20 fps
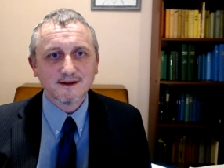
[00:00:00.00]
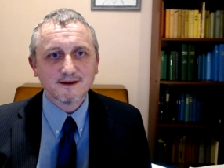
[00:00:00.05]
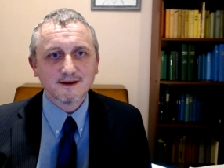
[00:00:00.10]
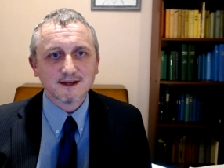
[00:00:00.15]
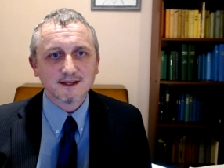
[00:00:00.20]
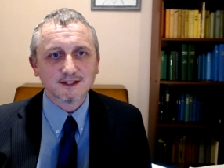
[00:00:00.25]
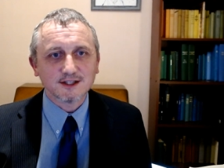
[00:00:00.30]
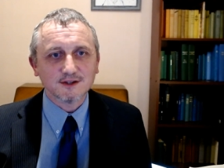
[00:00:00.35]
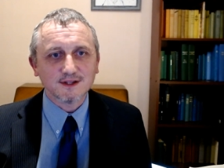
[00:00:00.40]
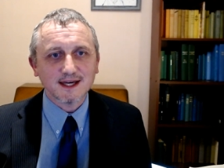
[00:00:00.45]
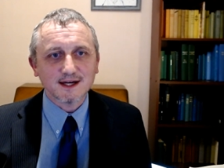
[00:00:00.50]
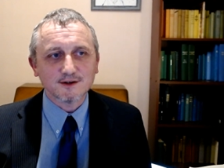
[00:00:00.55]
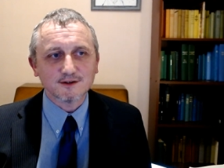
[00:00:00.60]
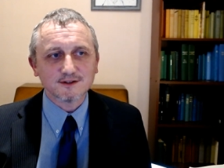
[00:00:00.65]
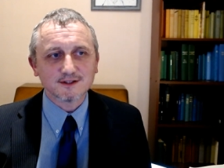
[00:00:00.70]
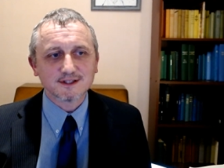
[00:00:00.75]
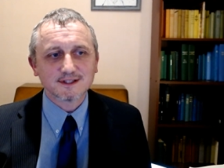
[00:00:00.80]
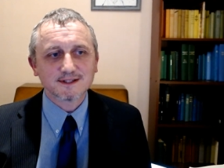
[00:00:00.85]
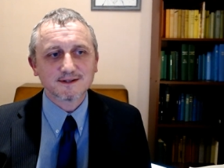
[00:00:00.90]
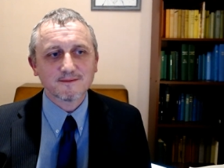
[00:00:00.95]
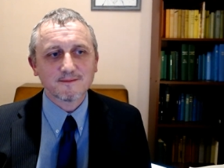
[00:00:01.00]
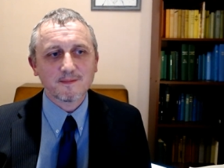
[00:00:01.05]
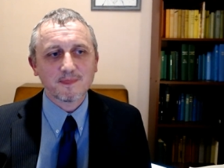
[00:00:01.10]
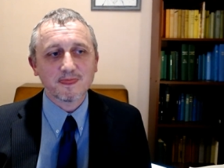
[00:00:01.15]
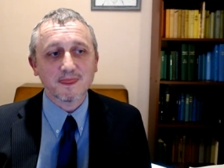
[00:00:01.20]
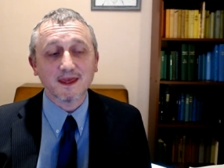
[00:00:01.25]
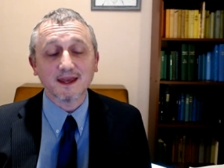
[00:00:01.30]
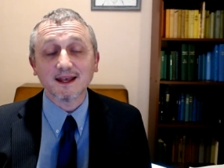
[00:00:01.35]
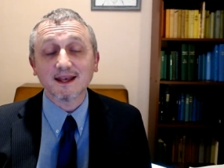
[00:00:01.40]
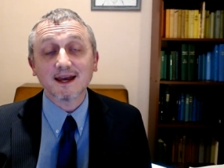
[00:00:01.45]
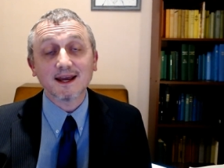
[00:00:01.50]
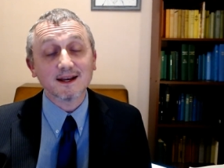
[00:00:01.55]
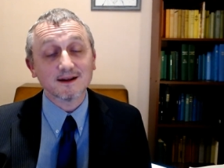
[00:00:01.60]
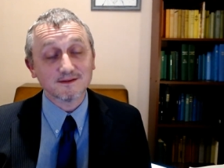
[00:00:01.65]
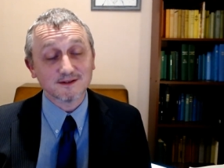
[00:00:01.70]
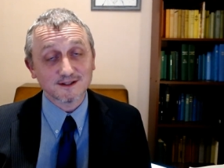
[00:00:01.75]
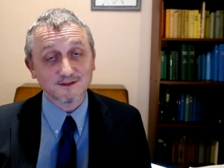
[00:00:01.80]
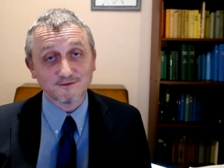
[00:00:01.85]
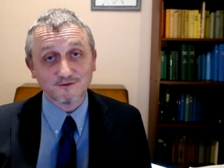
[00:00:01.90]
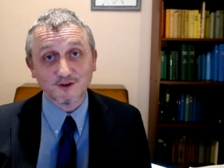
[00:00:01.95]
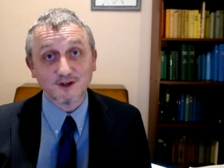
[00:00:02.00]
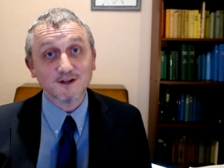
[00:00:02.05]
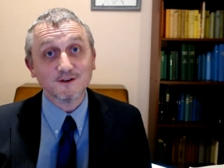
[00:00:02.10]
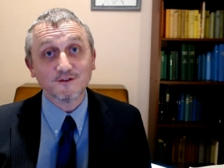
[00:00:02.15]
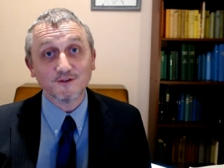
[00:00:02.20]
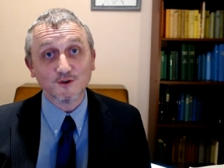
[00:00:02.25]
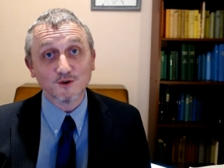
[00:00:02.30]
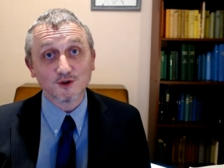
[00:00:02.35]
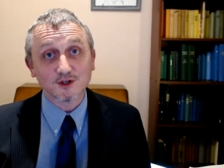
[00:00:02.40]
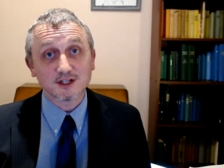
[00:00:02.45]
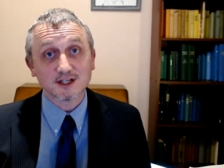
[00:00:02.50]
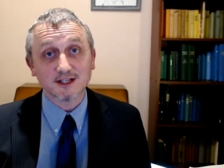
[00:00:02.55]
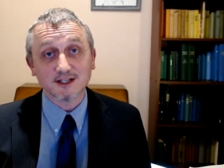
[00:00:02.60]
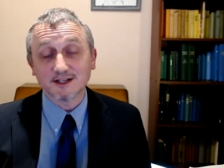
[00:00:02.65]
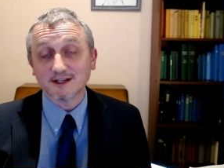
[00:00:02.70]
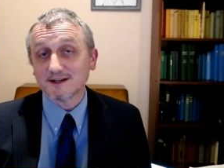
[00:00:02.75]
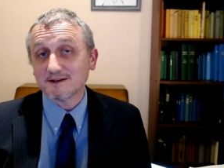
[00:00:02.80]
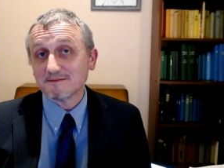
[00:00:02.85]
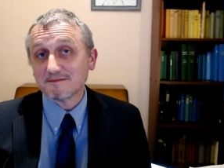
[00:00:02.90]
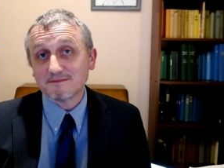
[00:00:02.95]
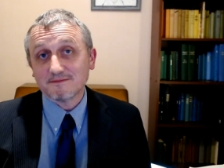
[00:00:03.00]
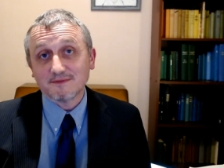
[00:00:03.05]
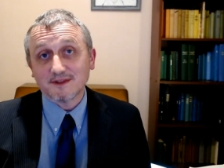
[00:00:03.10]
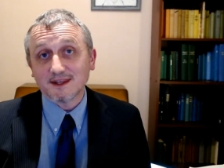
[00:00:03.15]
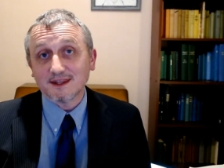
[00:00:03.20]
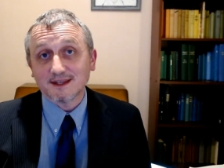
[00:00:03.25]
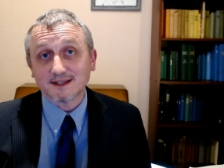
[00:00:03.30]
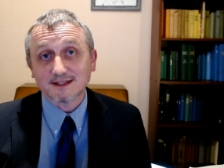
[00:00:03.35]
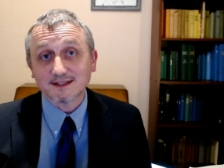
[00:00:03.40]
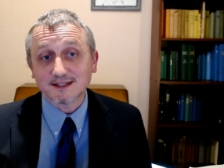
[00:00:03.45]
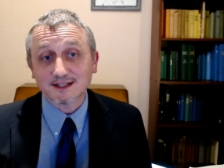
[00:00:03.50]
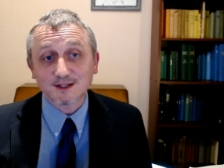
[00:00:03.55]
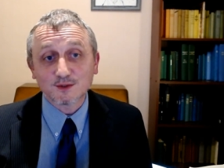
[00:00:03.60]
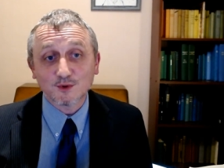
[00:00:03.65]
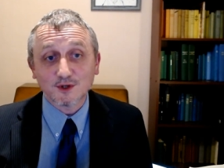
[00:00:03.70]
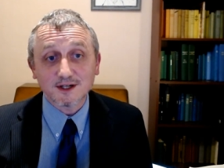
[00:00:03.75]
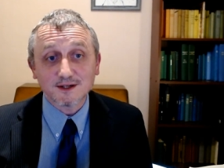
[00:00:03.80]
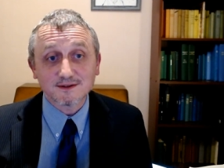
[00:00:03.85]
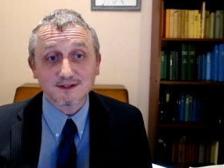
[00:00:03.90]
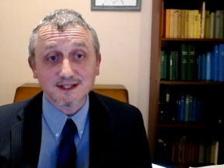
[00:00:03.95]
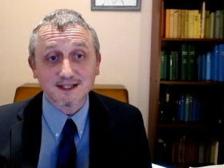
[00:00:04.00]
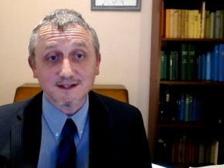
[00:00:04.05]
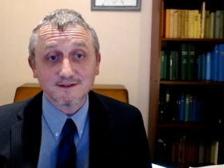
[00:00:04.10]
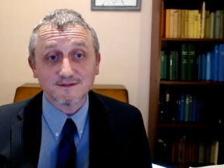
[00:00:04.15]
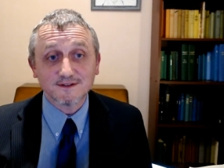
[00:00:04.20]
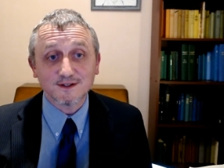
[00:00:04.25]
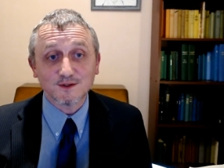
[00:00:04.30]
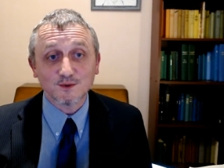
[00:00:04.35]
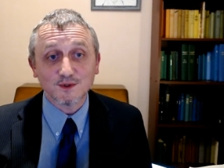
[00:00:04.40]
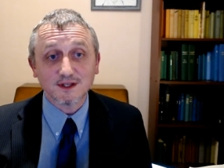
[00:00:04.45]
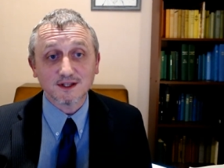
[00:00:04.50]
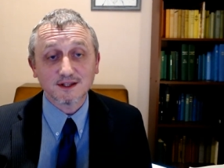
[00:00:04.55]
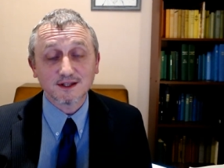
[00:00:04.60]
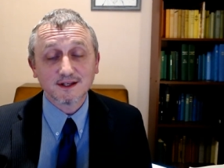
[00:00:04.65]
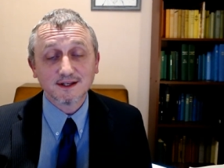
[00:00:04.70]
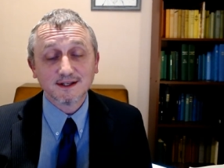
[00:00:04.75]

So that was again, I'm just very fortunate that that's just what I was gifted with.